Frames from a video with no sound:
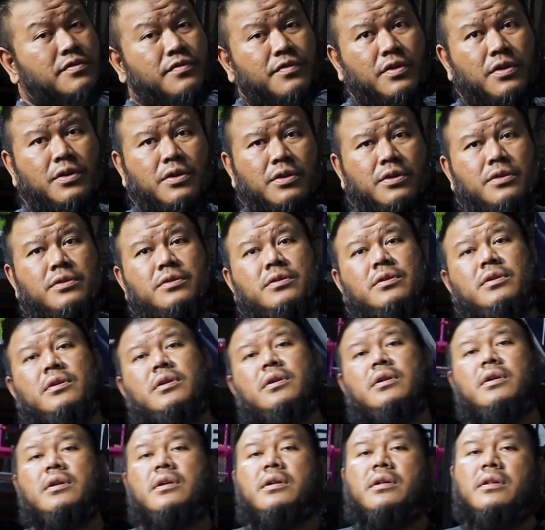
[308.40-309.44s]
for
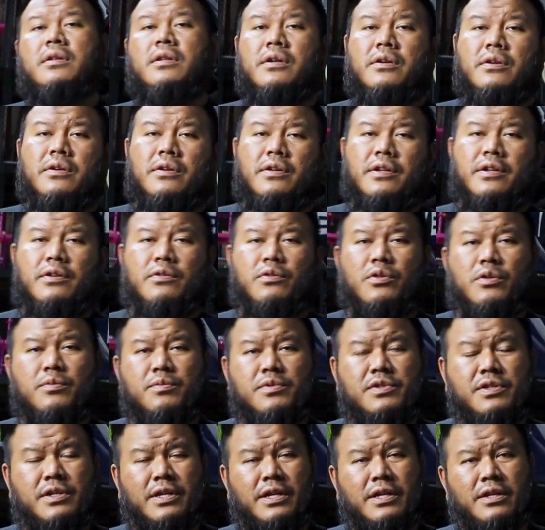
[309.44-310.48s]
the
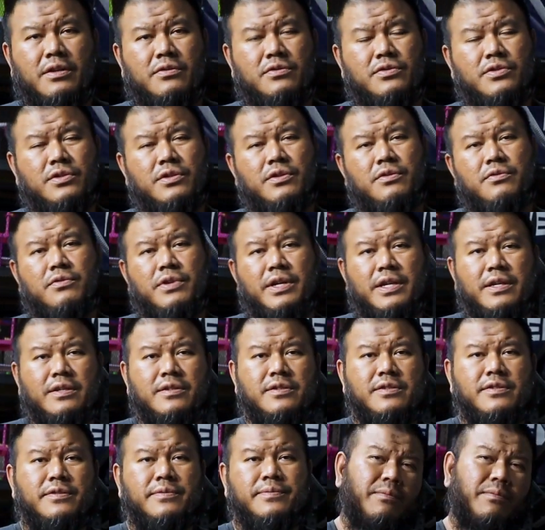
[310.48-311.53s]
ropes and also the
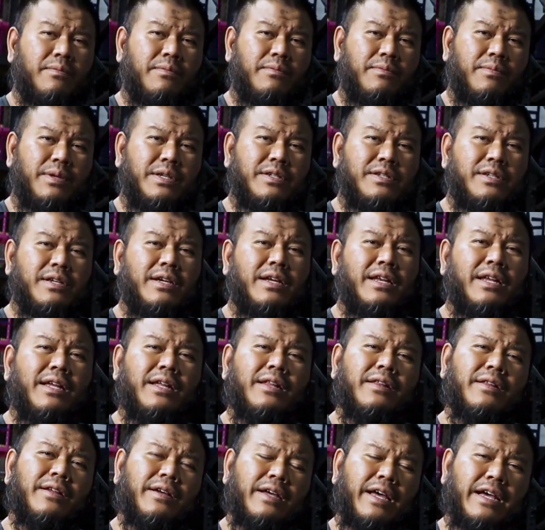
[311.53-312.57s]
rings. Basically,
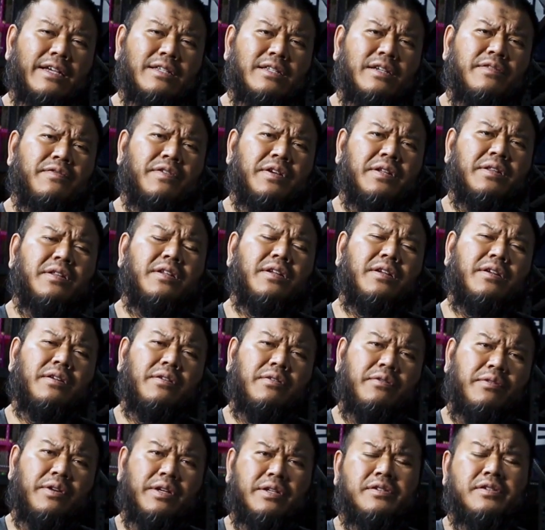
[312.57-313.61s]
the
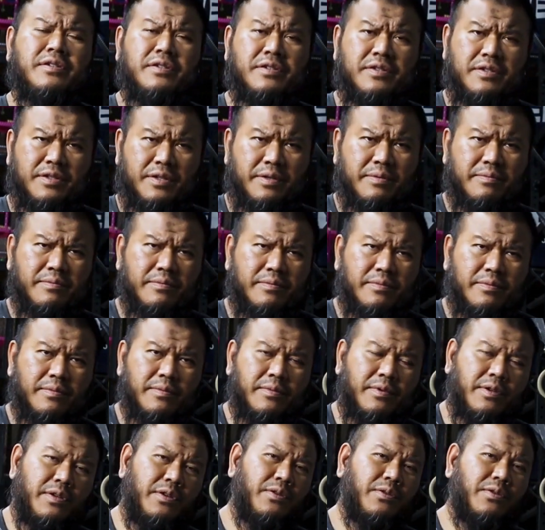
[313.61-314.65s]
XF80 rig system,
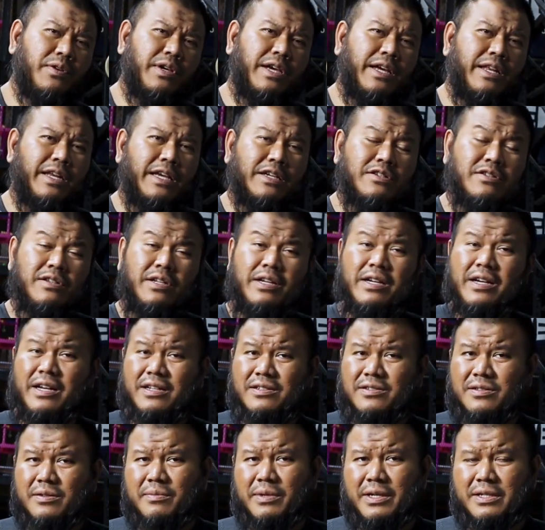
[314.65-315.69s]
you can actually
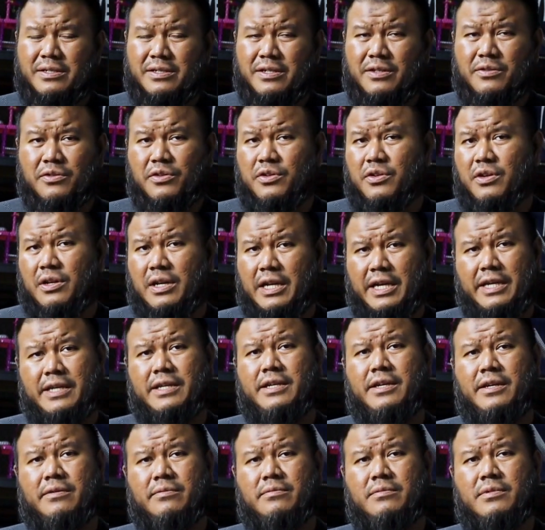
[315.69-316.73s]
customize it to your
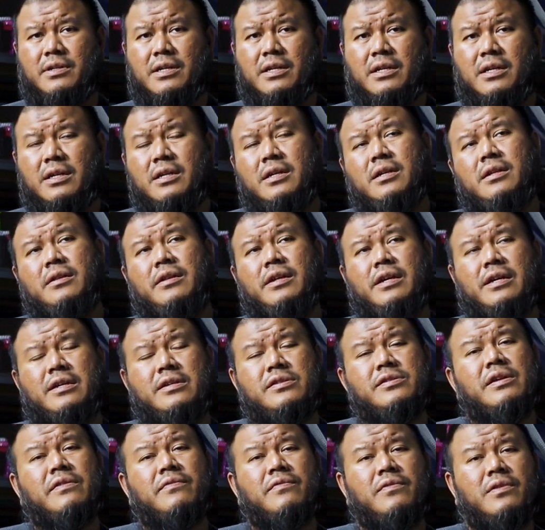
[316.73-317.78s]
liking. There are
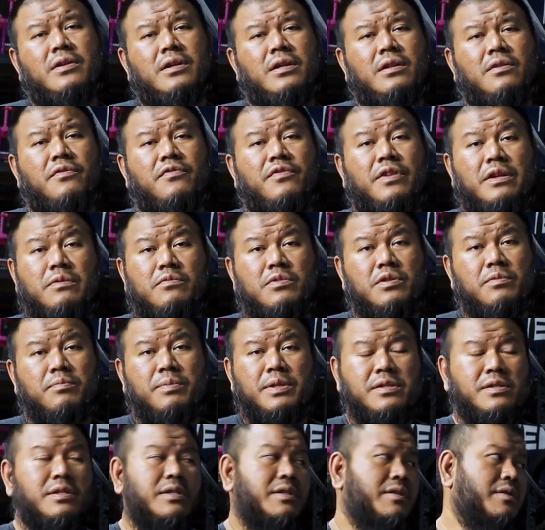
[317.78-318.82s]
several framework
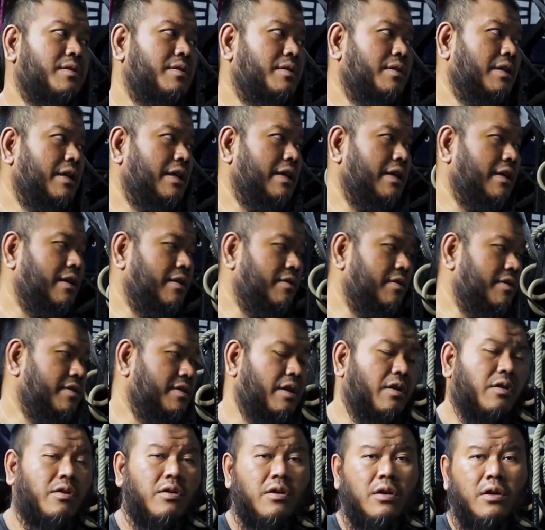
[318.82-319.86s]
pieces. These
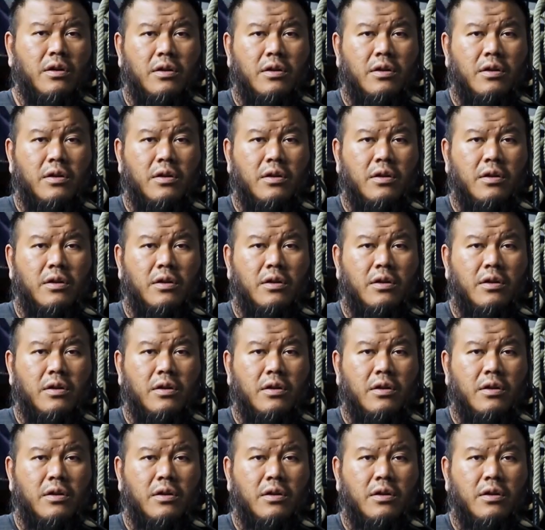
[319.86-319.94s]
are